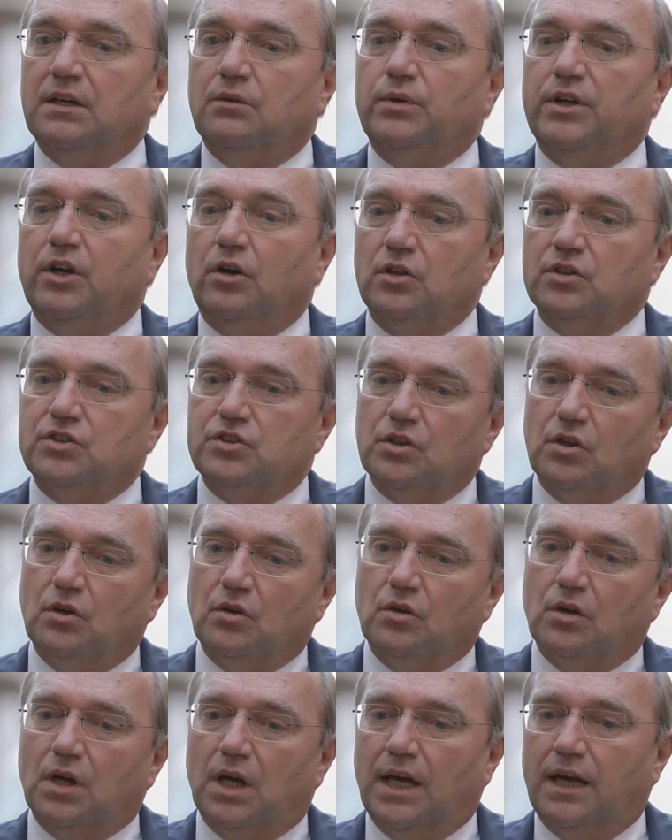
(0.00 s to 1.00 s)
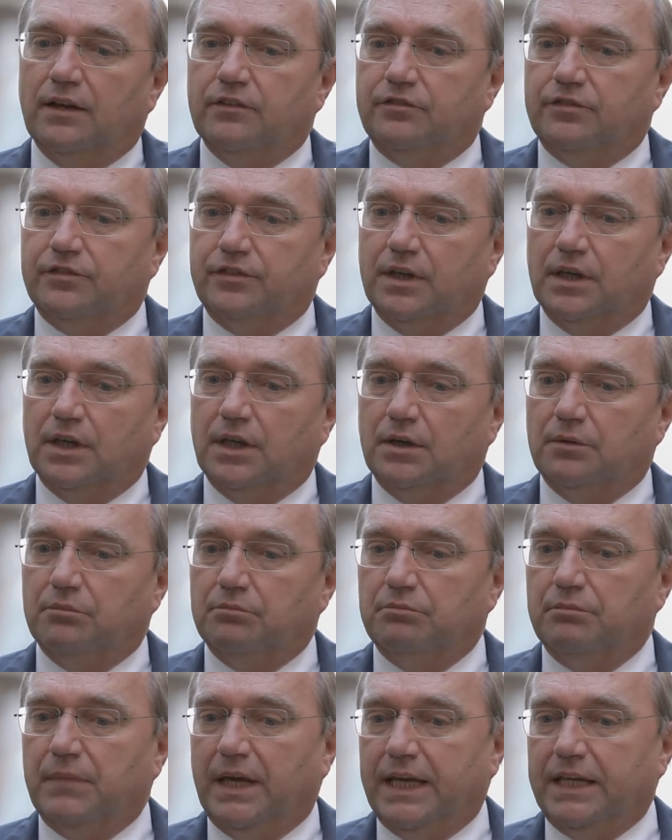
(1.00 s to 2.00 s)
We also have uh,
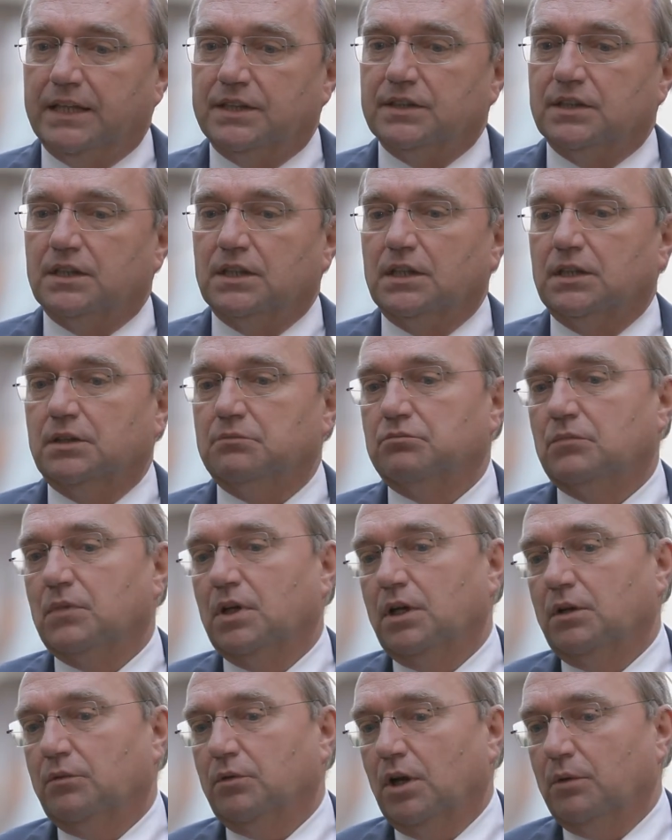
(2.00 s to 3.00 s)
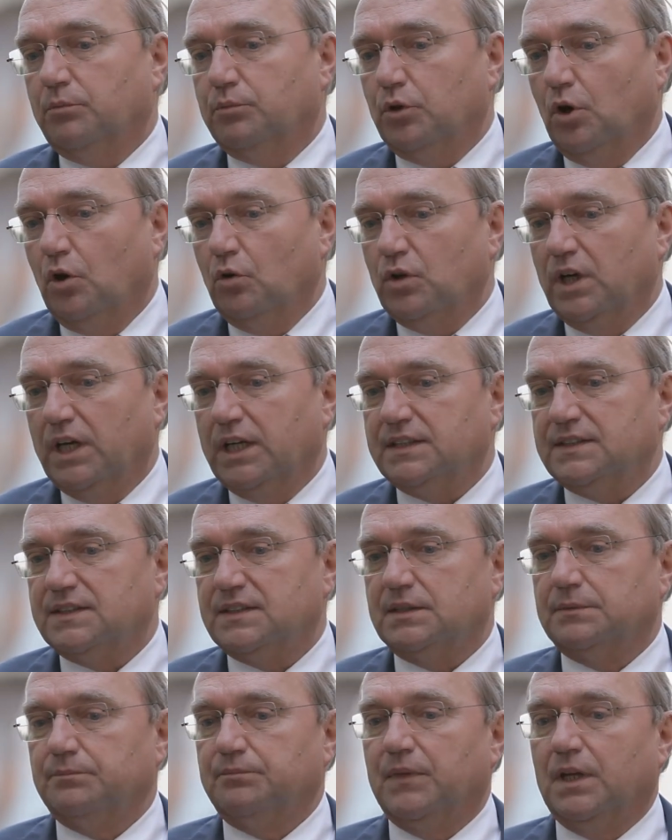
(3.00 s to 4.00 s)
made uh,
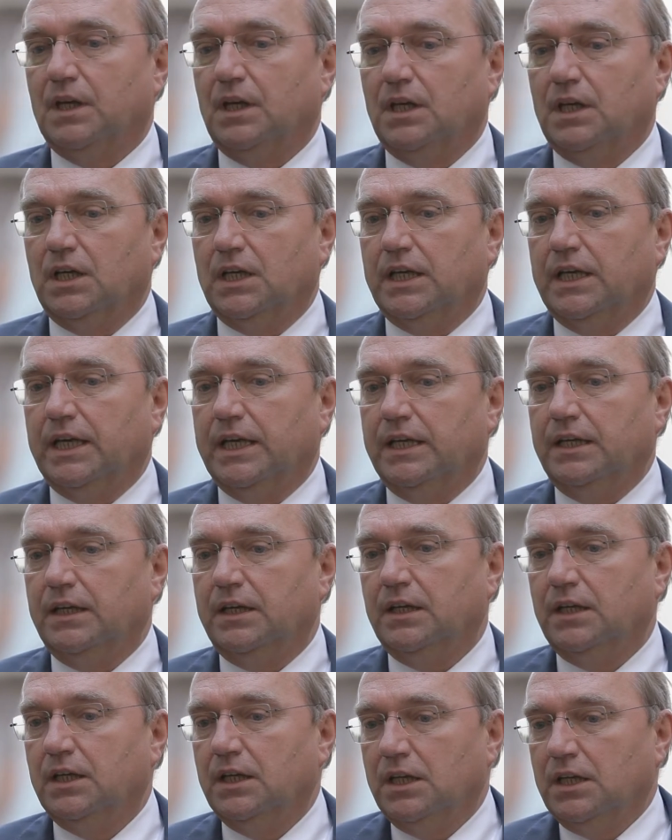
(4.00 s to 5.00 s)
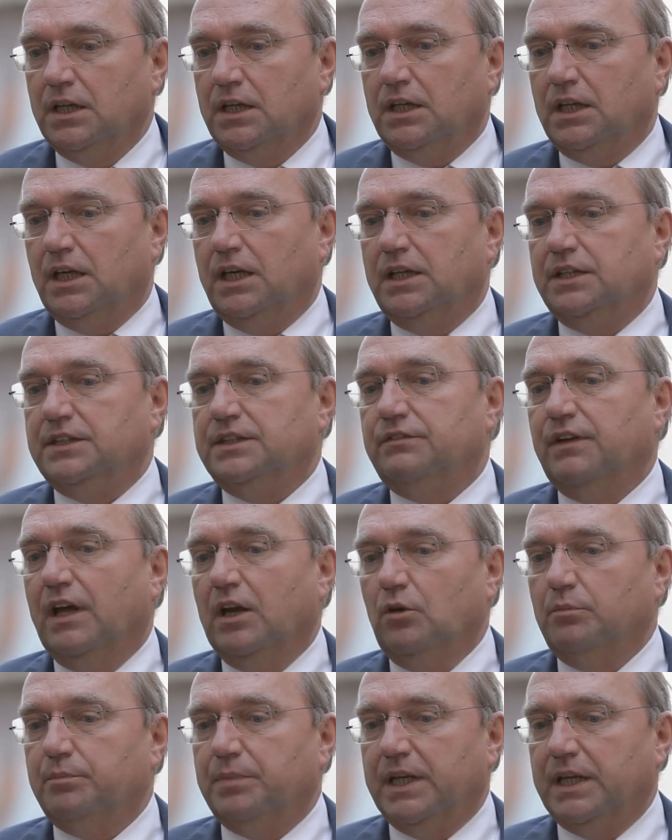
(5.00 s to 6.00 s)
progress in
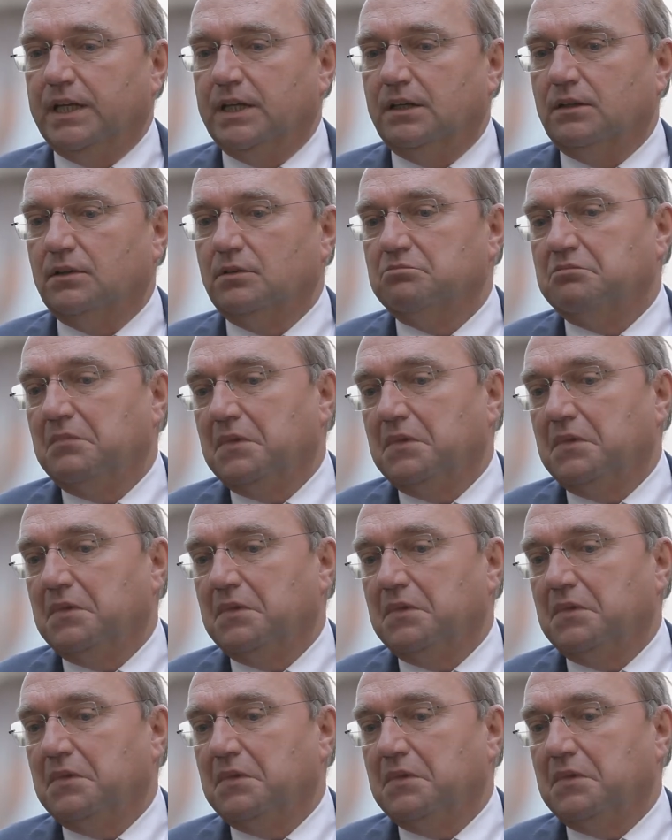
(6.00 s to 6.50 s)
developing,